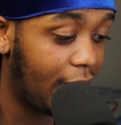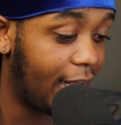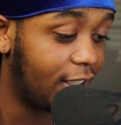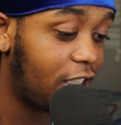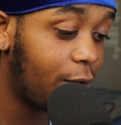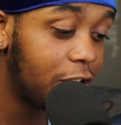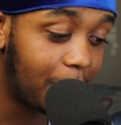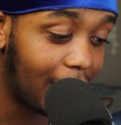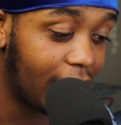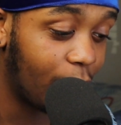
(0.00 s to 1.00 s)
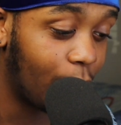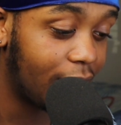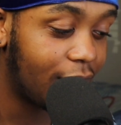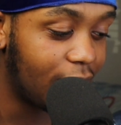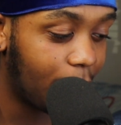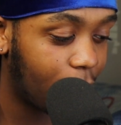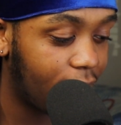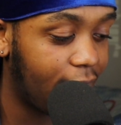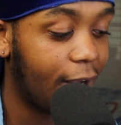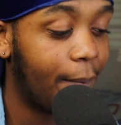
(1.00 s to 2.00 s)
And she responded with, the number
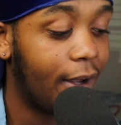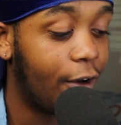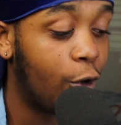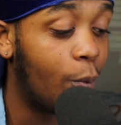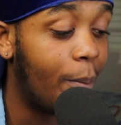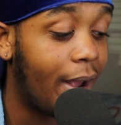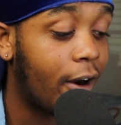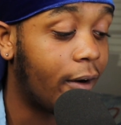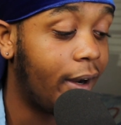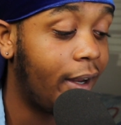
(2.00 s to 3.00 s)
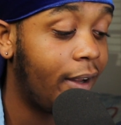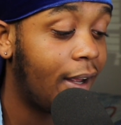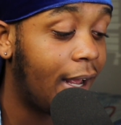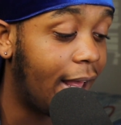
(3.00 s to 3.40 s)
of gay men who marry